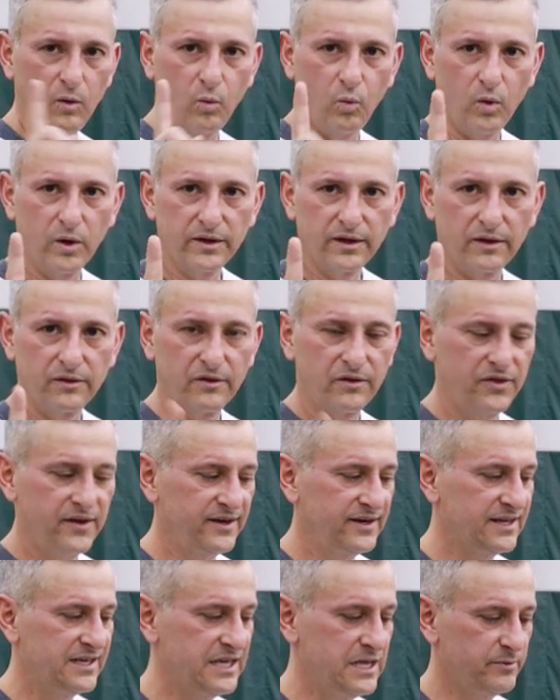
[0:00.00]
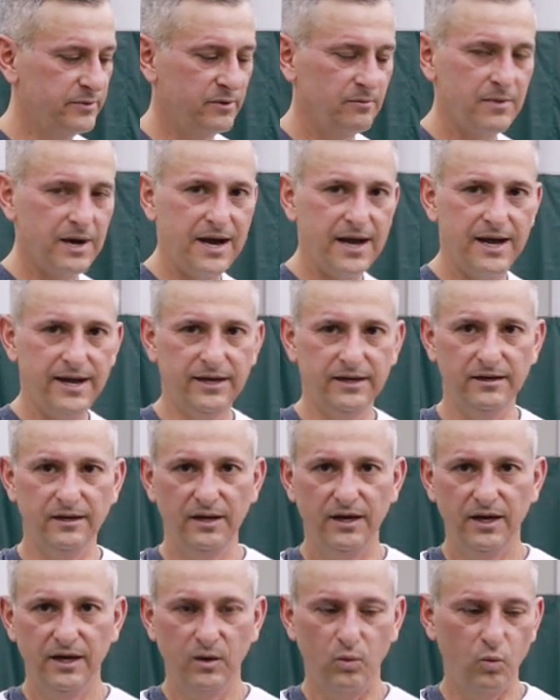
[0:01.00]
One other thing to keep in mind,
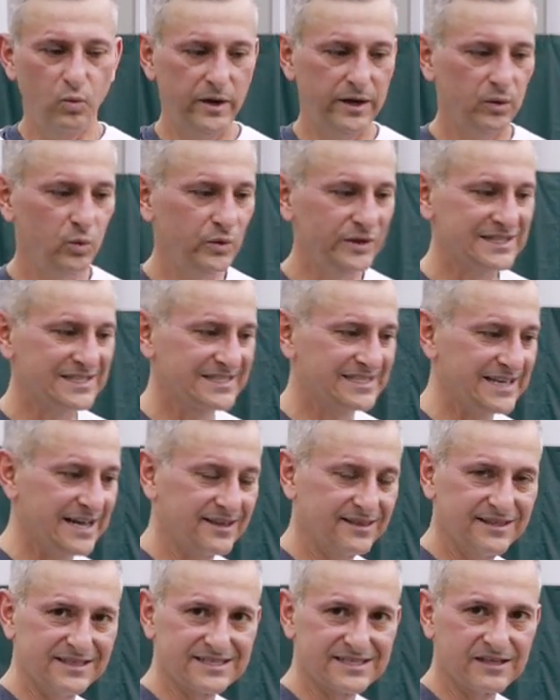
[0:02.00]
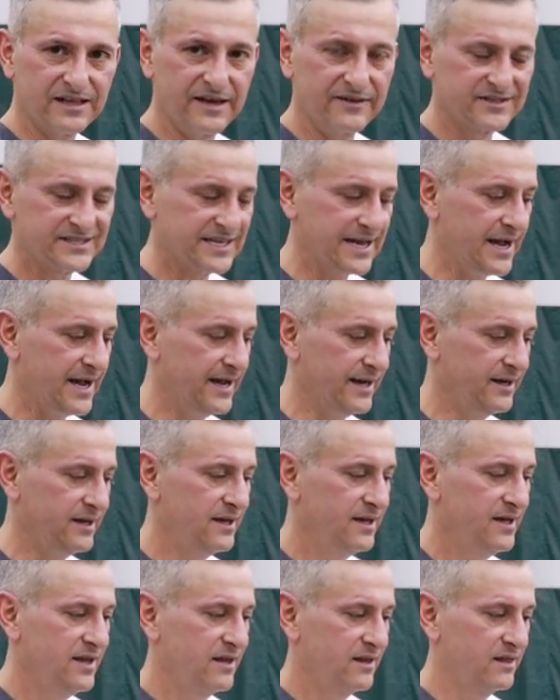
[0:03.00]
when we set this left side,
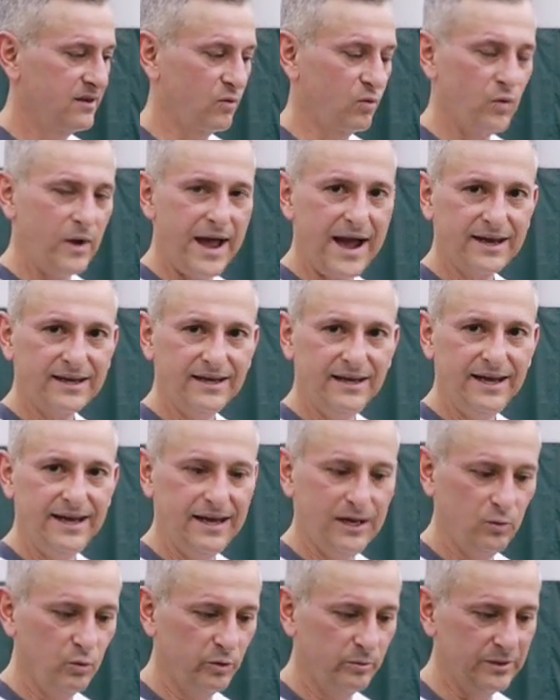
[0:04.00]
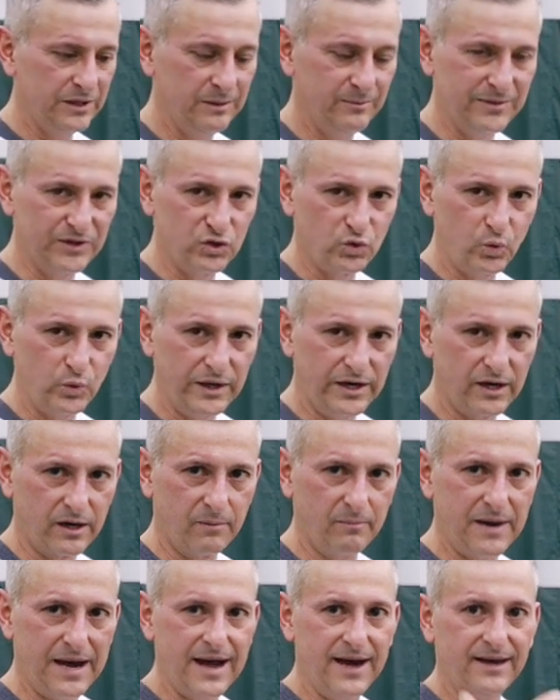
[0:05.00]
the racket head will be between
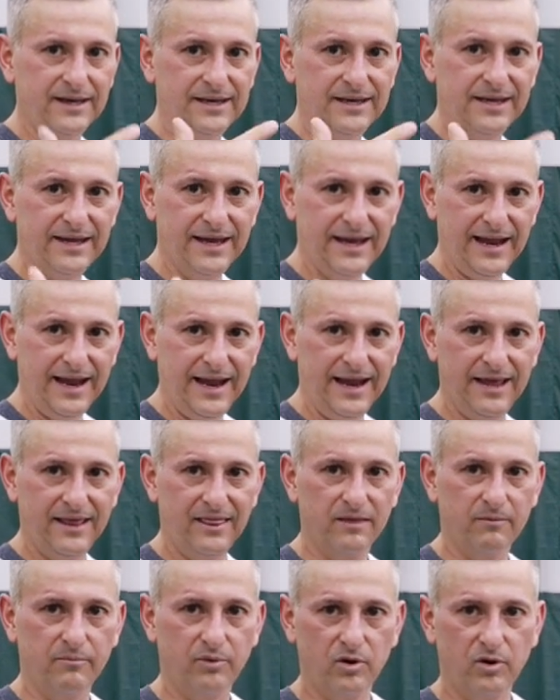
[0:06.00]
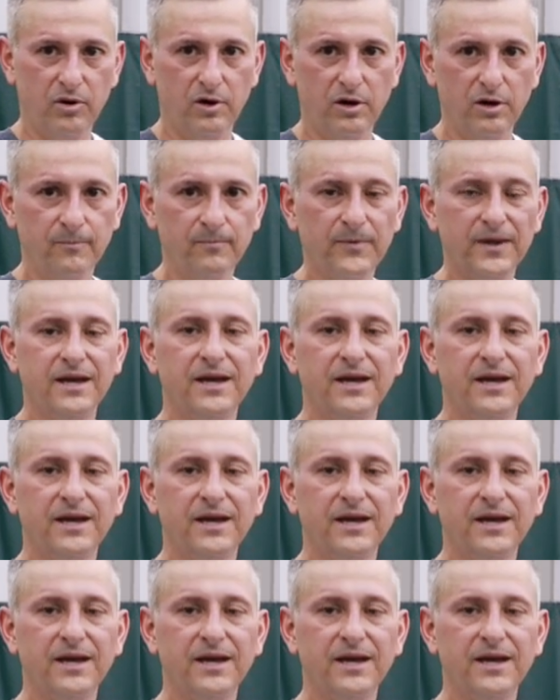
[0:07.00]
our body and the ball.